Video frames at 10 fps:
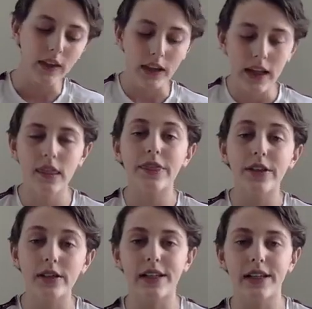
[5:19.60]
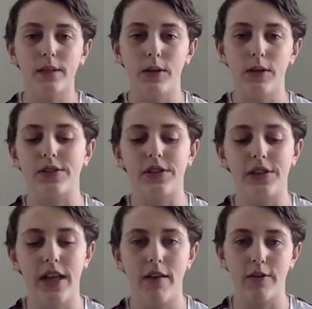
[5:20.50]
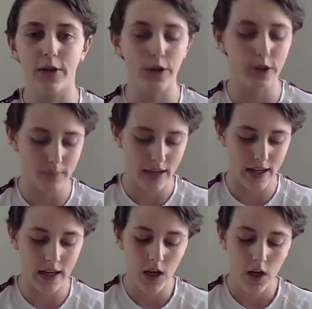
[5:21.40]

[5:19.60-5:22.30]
in 13, the musical, Evan Goldman,